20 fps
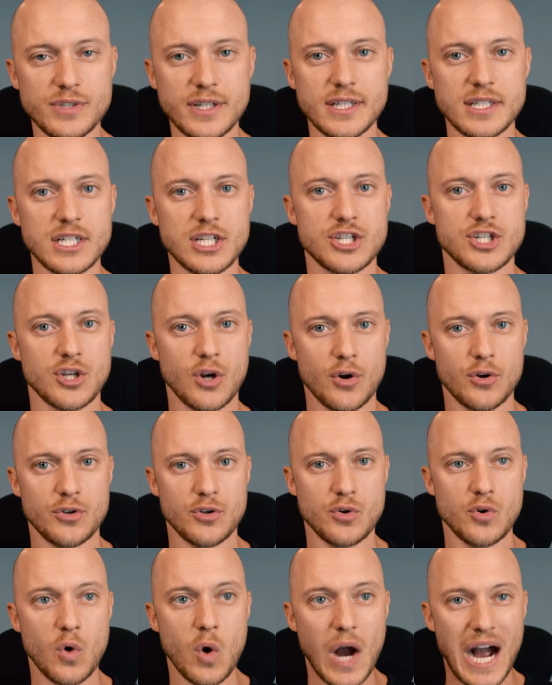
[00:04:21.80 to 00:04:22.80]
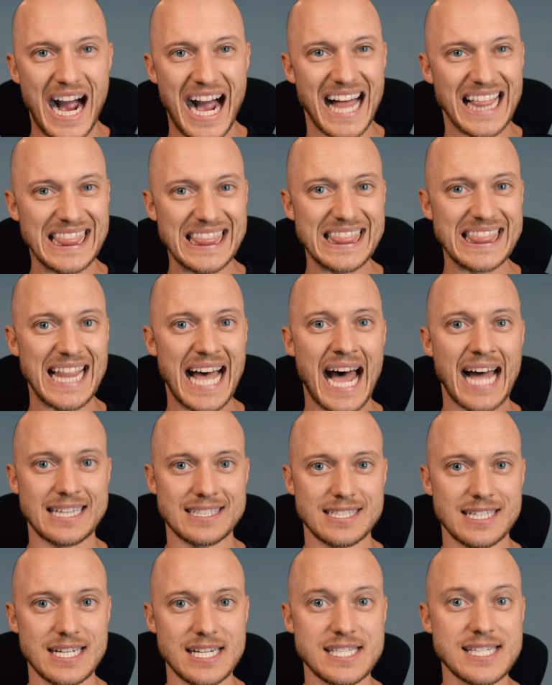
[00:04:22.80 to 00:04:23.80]
really show you a
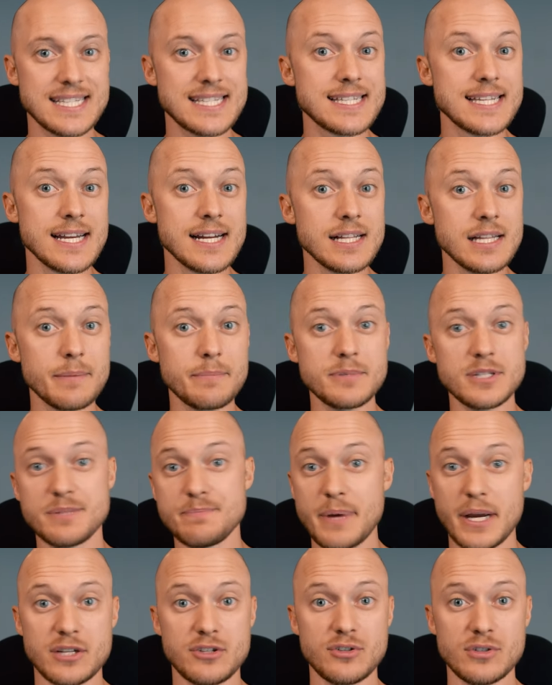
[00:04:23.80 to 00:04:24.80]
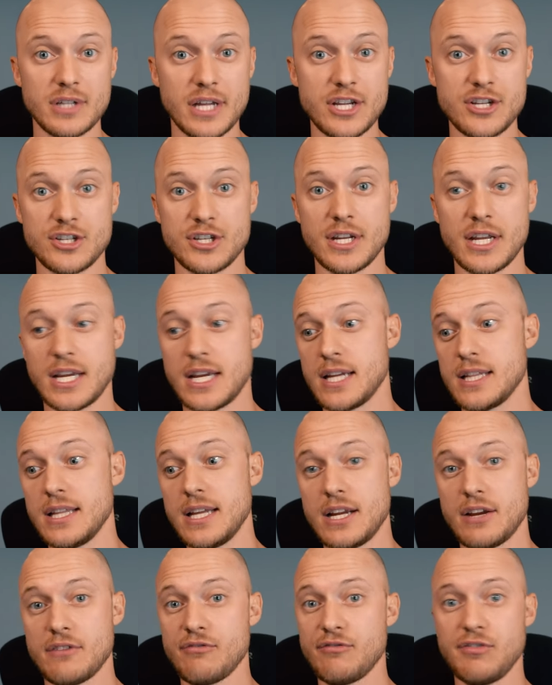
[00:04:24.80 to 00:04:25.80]
lot. It's still a speculation. It can
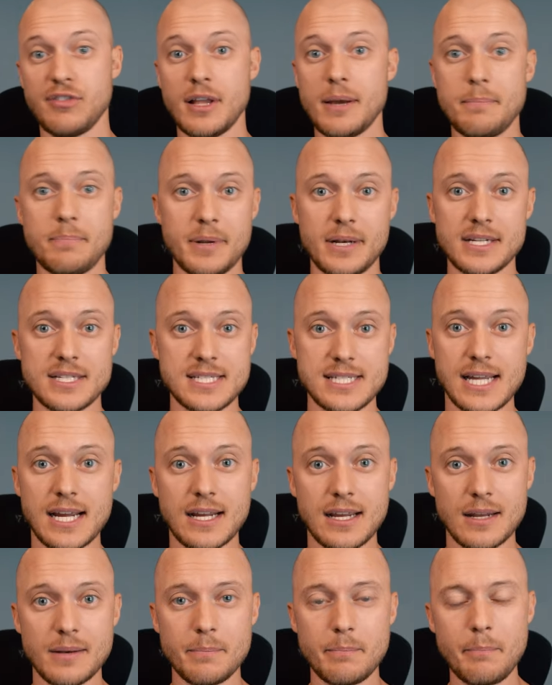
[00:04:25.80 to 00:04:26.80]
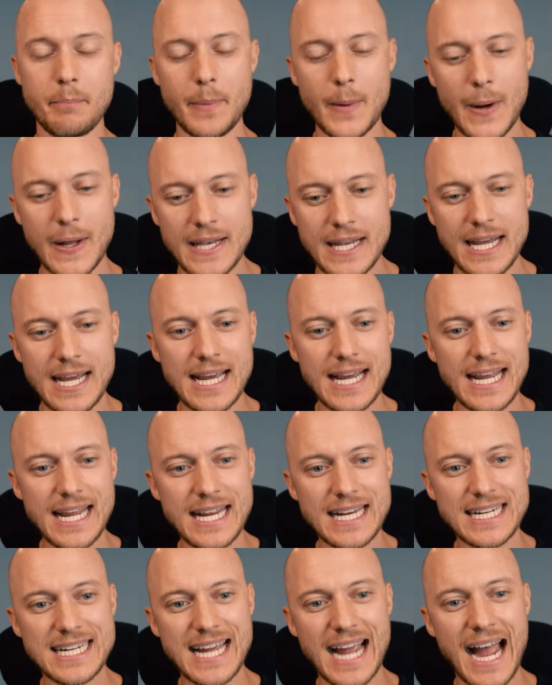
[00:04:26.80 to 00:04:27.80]
like flip in a second, but
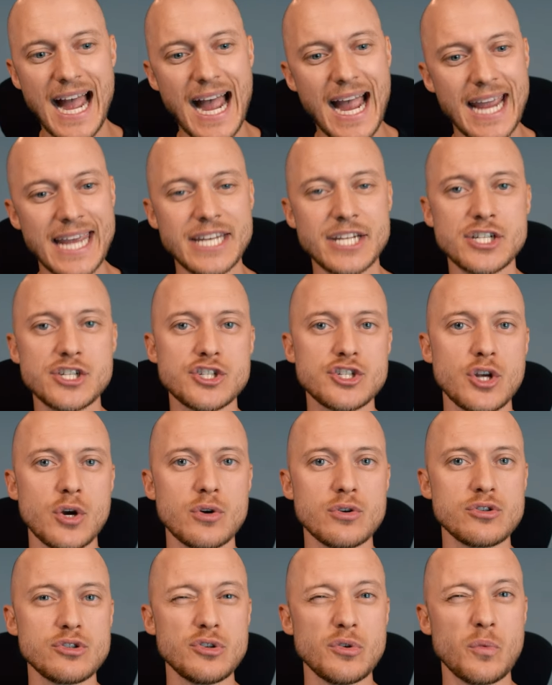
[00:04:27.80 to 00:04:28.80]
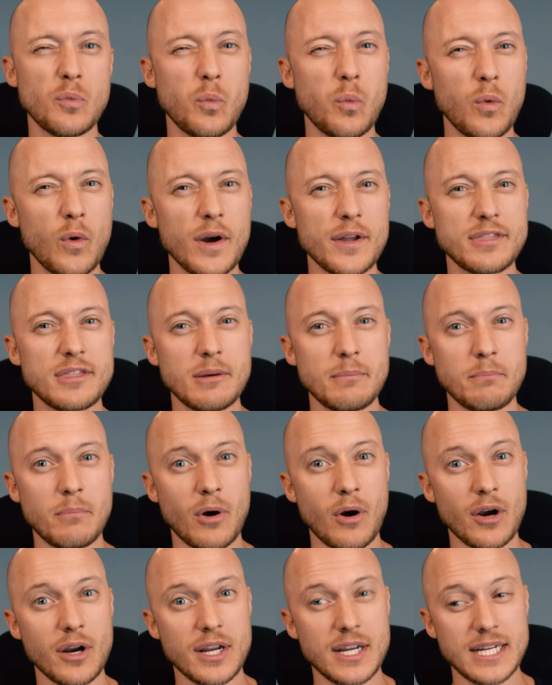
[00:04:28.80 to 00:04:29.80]
it kind of shows you what the
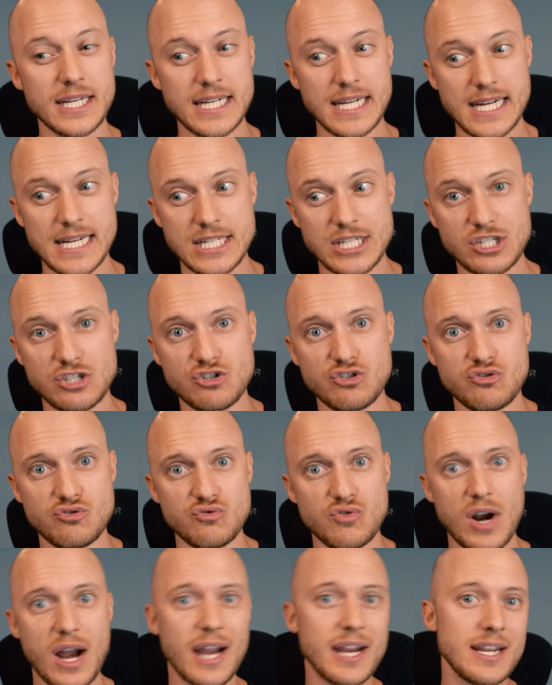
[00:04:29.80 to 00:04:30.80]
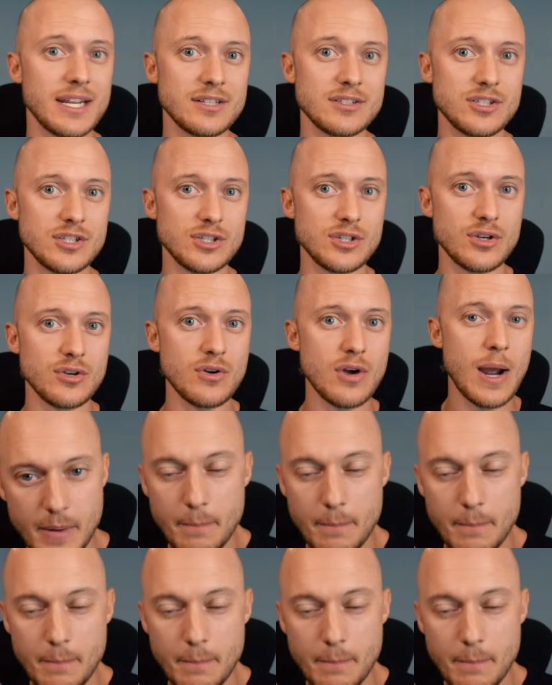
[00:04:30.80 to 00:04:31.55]
market is trying to do,